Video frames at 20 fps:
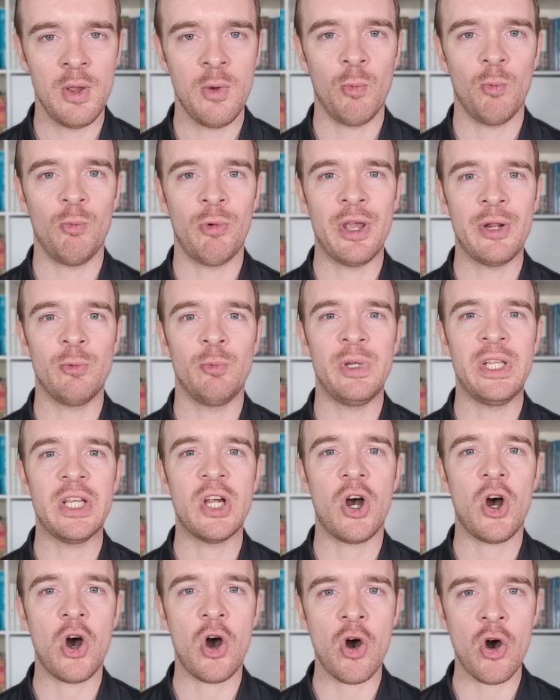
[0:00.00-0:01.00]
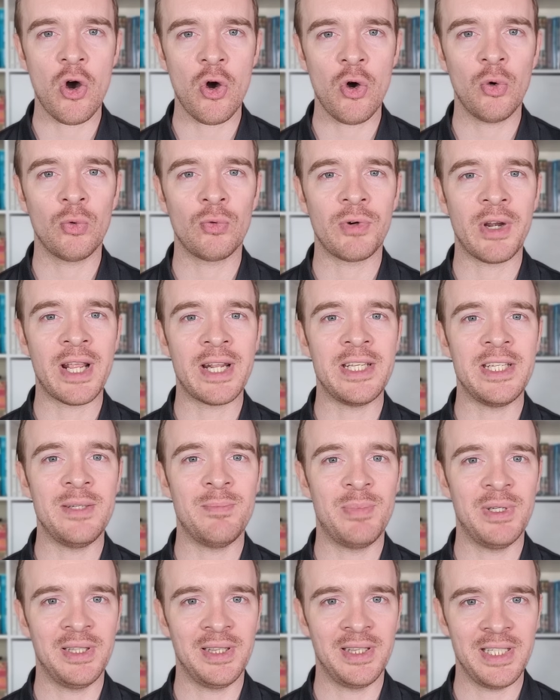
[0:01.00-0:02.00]
when we already
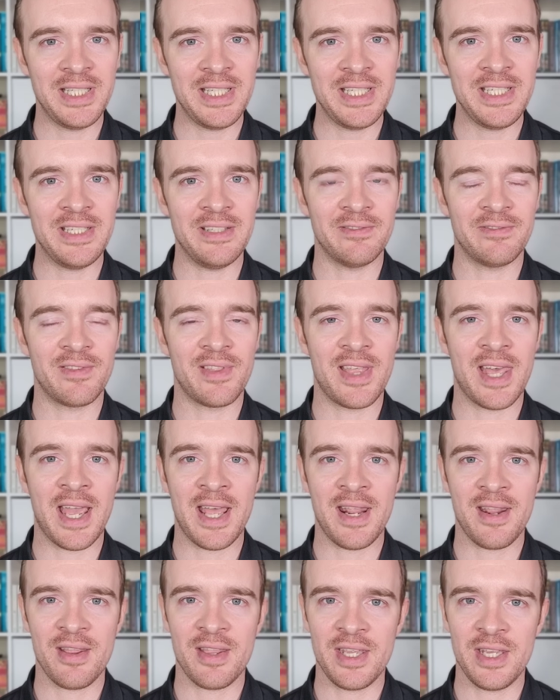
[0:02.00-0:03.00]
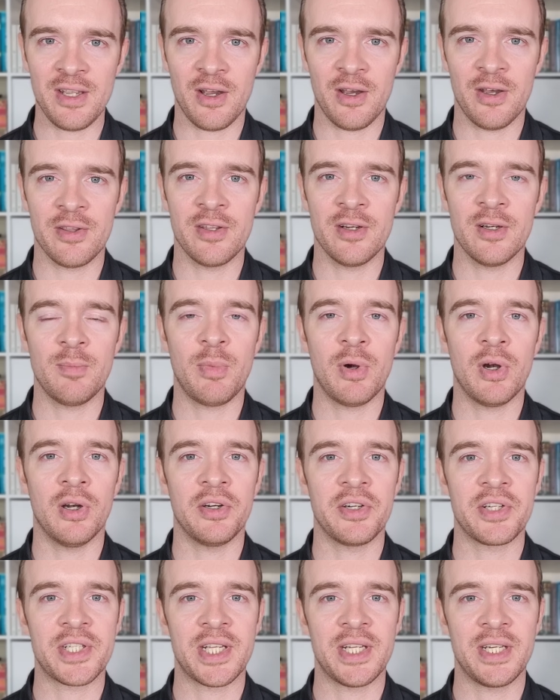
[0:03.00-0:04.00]
believe that the other
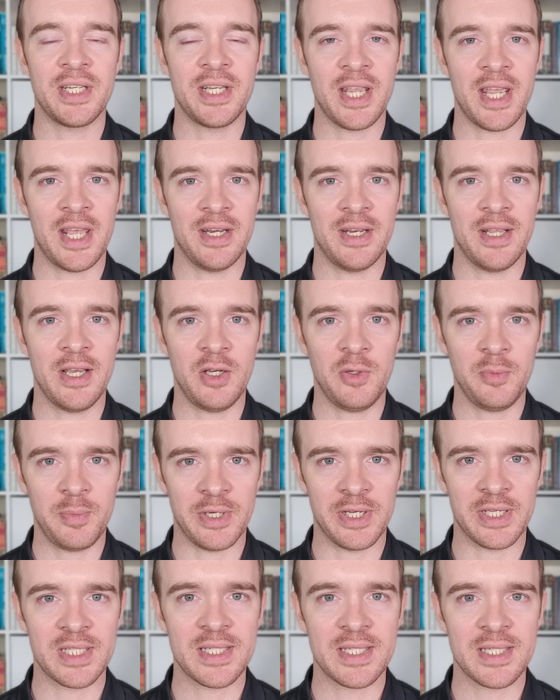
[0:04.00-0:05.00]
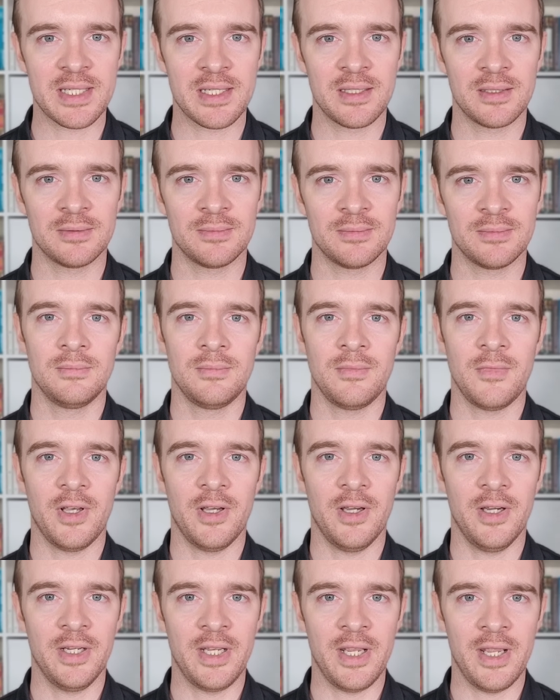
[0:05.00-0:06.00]
person can help us.
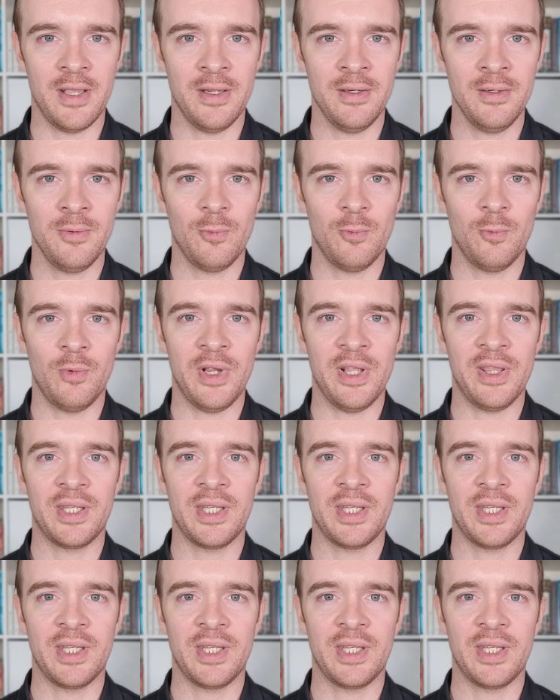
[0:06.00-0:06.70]
Again, with